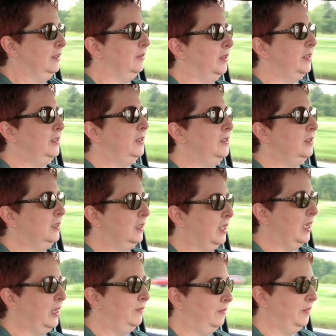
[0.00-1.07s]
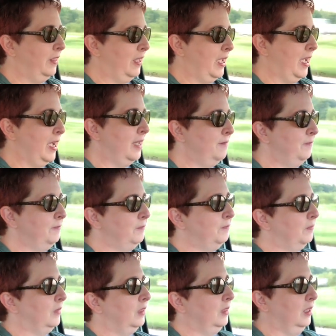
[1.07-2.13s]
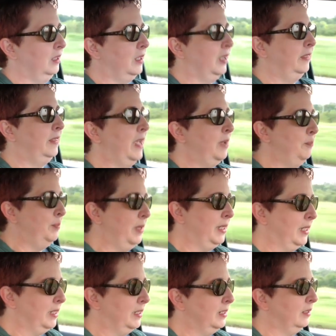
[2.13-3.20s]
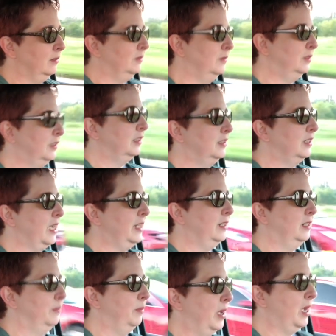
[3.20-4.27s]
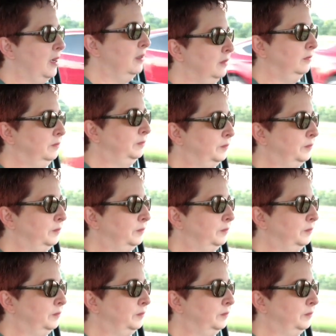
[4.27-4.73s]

I stood in line for that. I got that pin I was excited about.